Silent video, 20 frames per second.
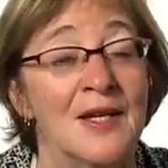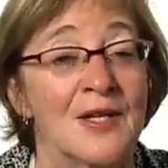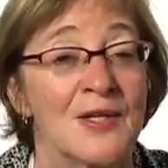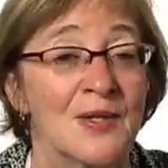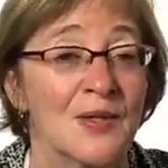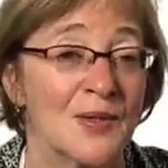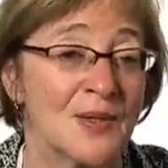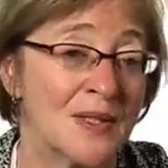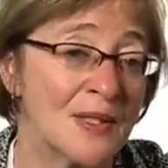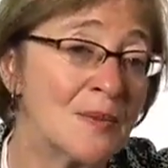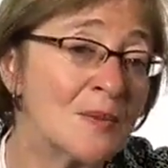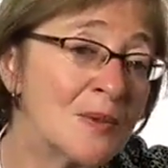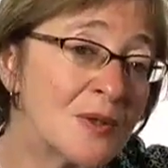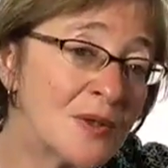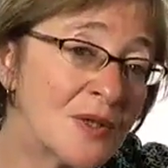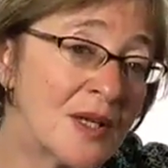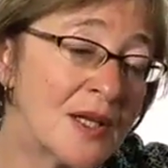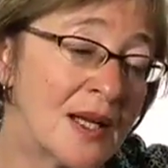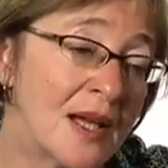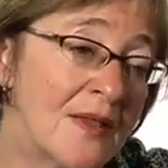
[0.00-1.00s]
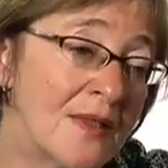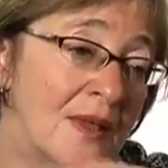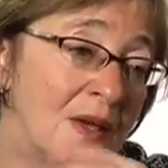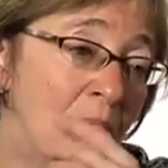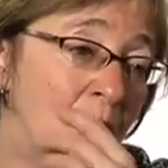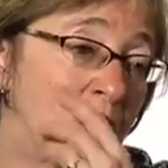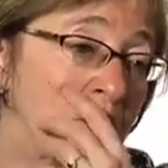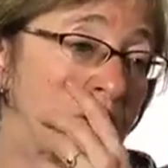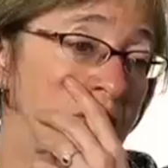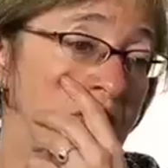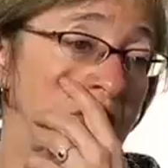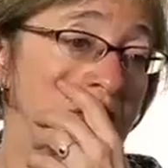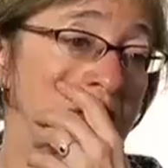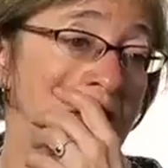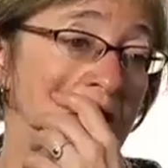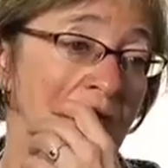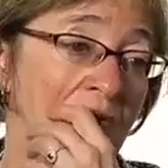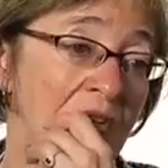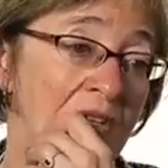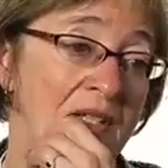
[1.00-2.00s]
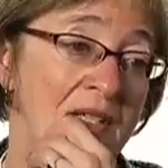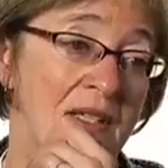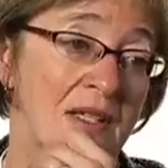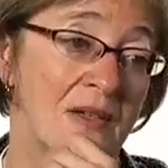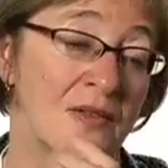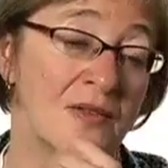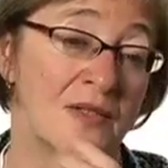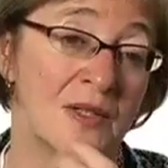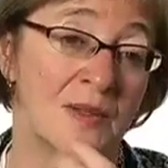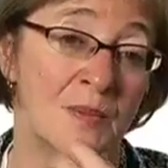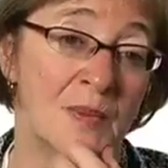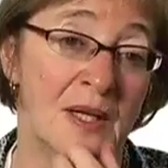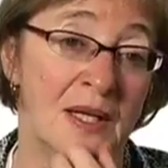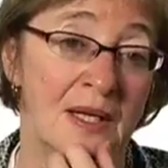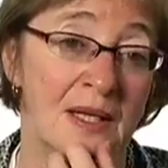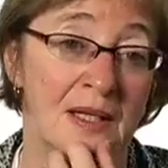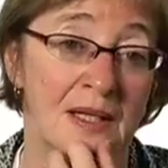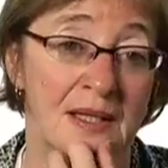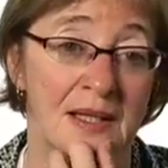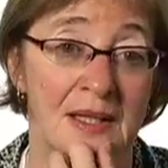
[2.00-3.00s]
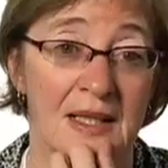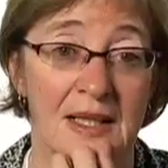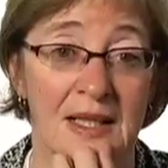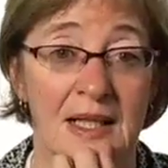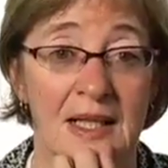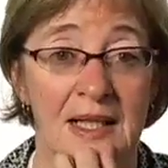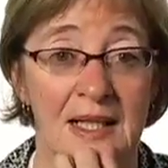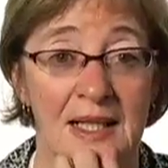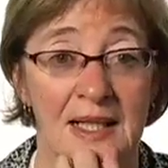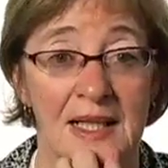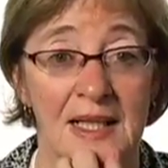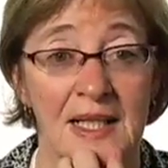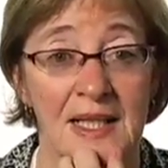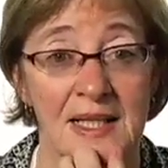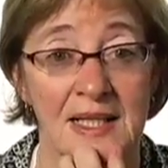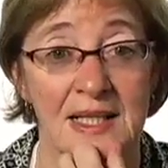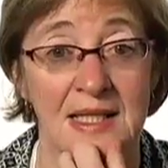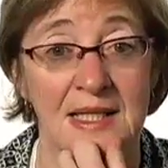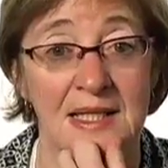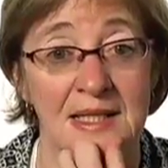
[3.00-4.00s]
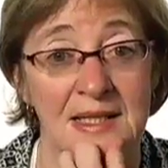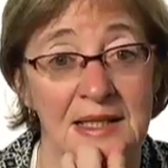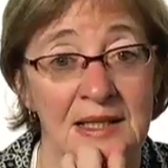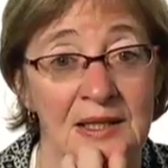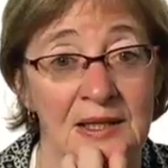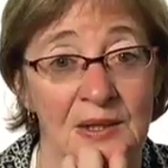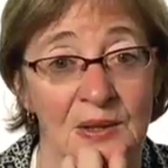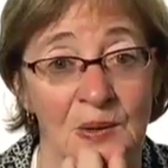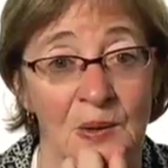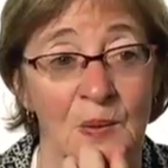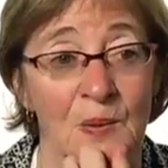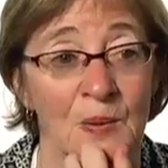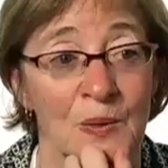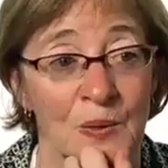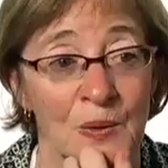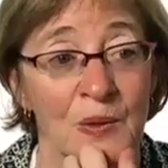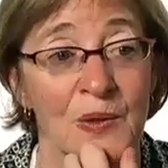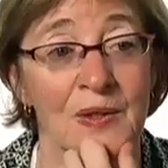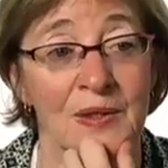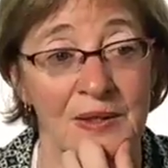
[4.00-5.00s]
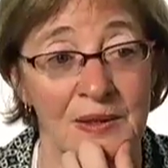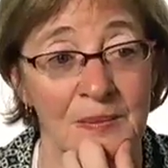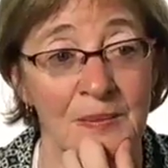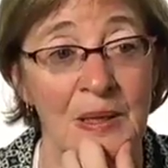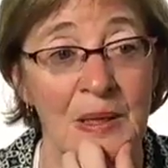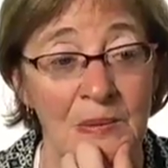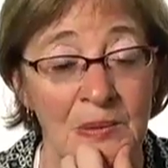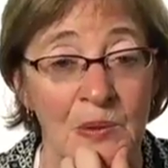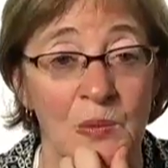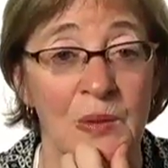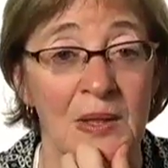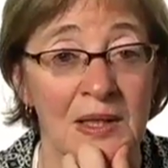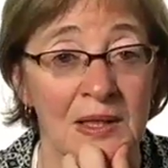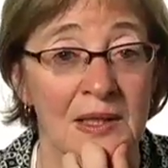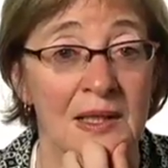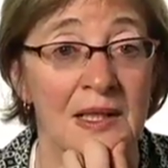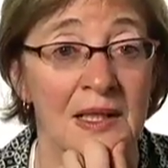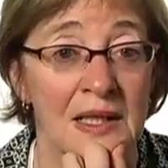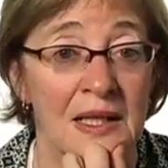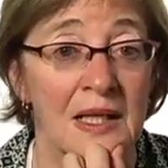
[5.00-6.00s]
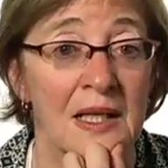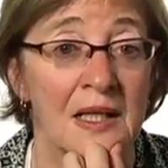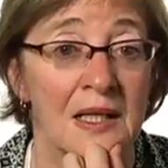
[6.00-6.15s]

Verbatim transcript: So similarly, I think we could think of ourselves as being kind of gluttons in the global north, and maybe we can